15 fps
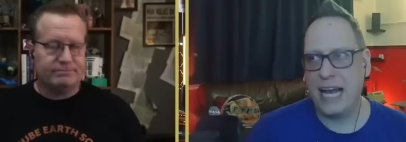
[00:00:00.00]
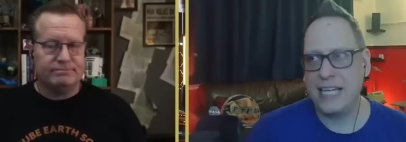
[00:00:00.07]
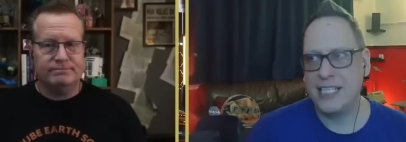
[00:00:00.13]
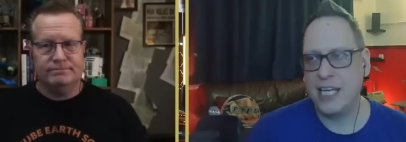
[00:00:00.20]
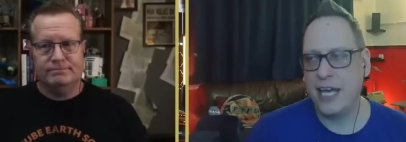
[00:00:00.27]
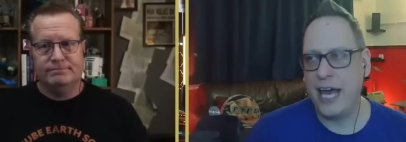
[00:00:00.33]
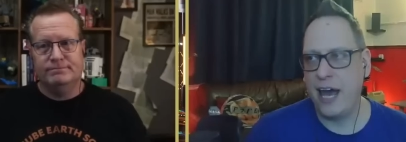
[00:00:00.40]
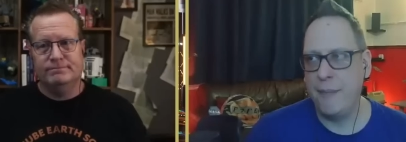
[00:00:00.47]

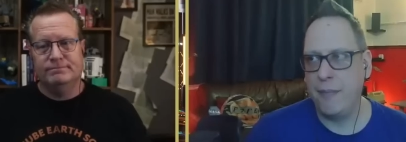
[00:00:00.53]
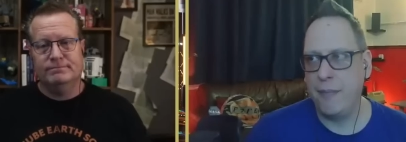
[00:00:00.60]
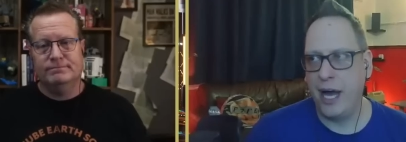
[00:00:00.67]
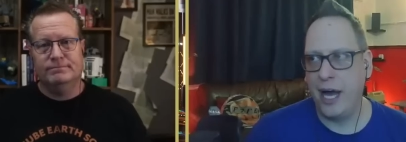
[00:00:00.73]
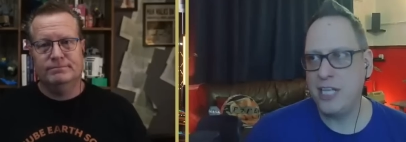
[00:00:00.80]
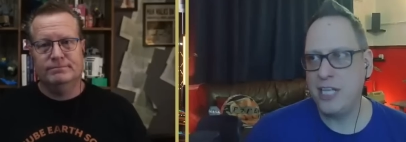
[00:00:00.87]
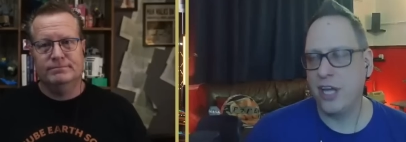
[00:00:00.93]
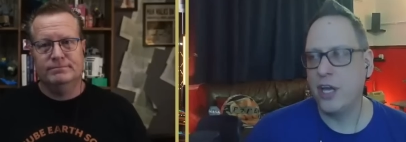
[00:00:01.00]
Speaker 1: classic
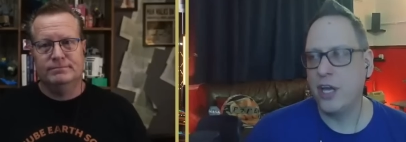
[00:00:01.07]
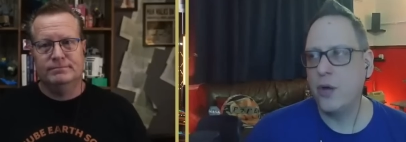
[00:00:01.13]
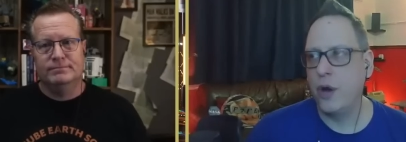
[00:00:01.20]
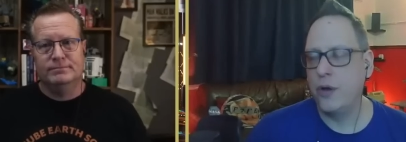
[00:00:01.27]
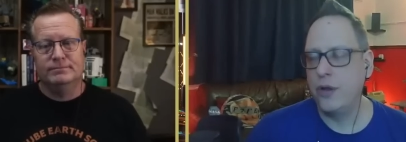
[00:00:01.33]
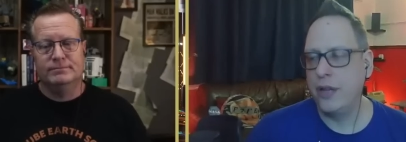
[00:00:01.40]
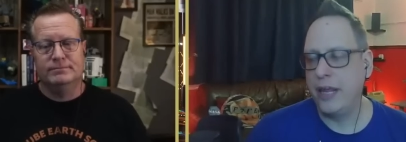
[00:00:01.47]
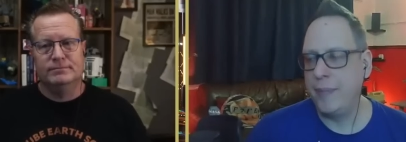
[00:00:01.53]
um, Einstein
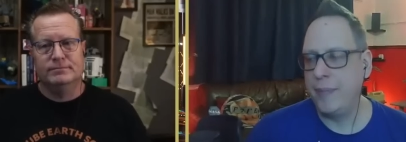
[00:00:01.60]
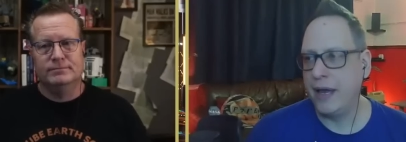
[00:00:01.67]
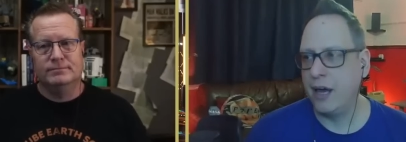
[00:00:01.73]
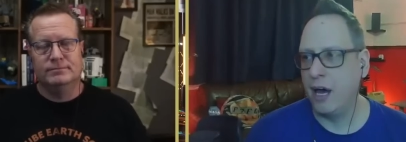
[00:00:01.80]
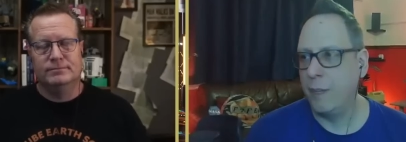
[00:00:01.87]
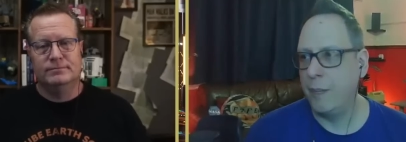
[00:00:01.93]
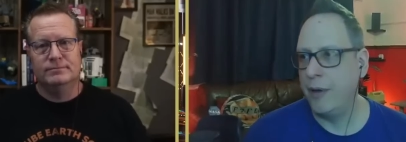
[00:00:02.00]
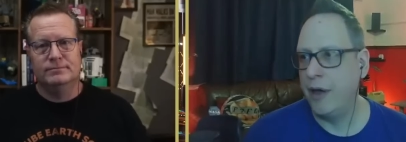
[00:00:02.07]
quote that they
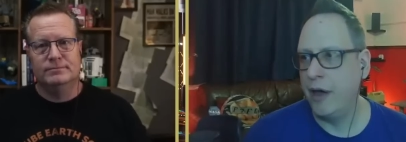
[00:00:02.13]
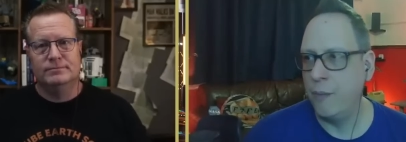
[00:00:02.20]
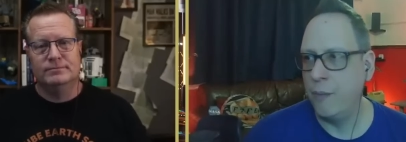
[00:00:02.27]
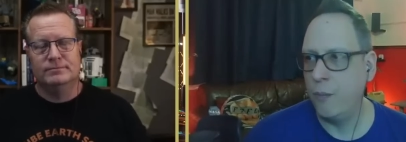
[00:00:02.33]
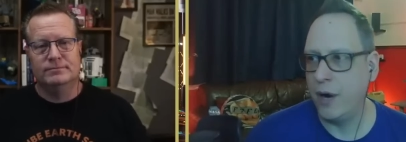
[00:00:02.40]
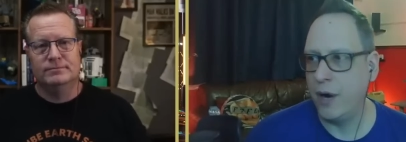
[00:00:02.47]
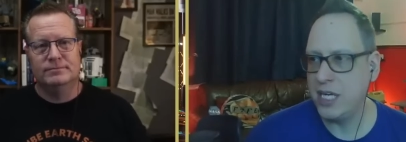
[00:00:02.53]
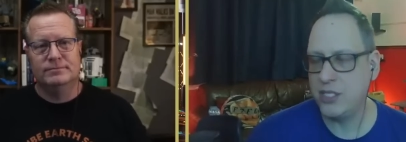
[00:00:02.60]
pick up,
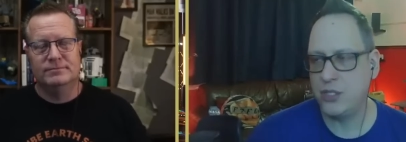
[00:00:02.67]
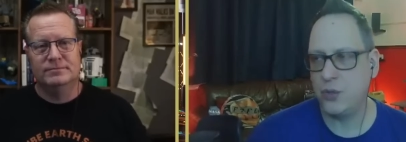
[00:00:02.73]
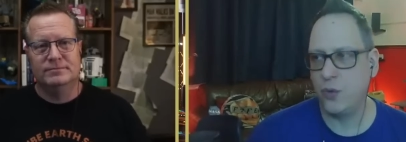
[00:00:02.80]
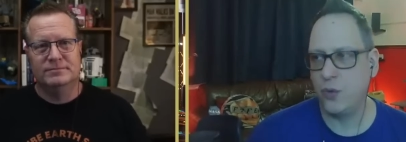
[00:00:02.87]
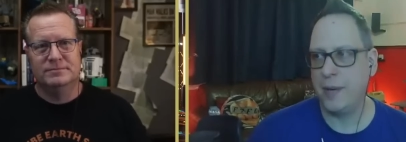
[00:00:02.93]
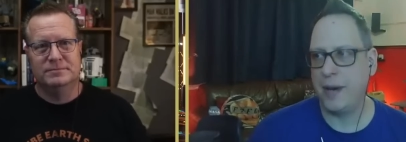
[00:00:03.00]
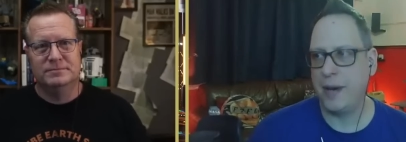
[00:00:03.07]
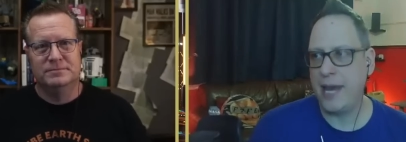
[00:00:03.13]
um, where he's
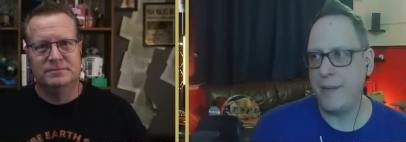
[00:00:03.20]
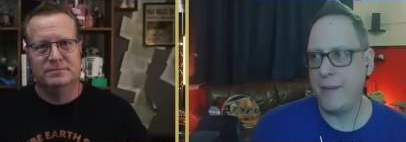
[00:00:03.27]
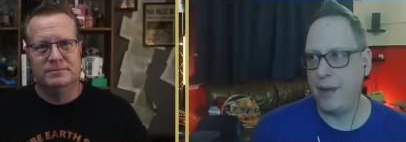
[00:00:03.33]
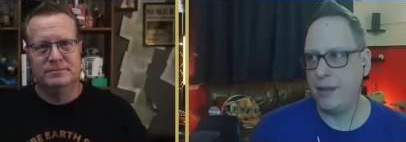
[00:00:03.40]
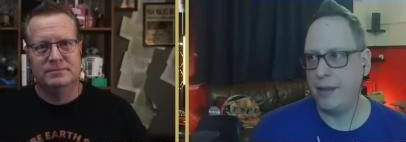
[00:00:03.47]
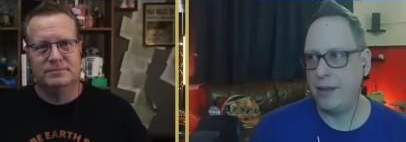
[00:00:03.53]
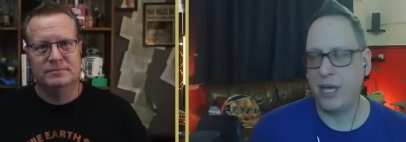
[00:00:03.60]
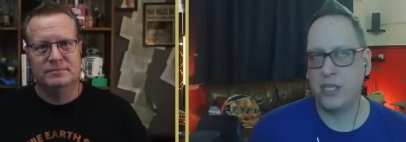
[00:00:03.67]
talking about the,